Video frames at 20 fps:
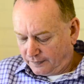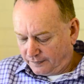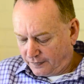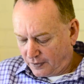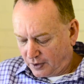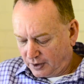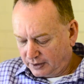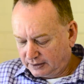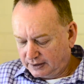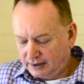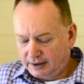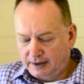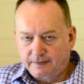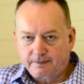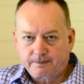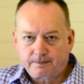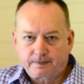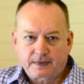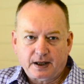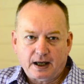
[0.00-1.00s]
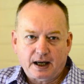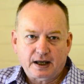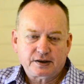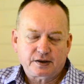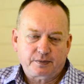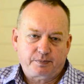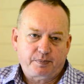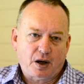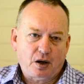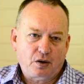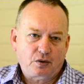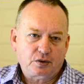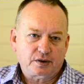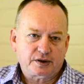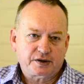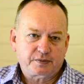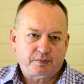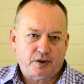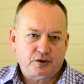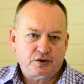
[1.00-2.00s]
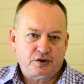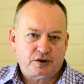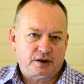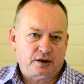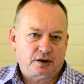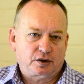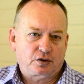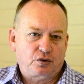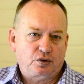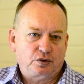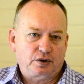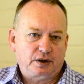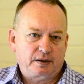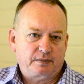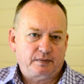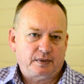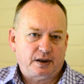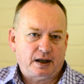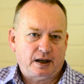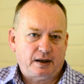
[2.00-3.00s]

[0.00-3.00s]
Finally, as a poet, I suppose you can call him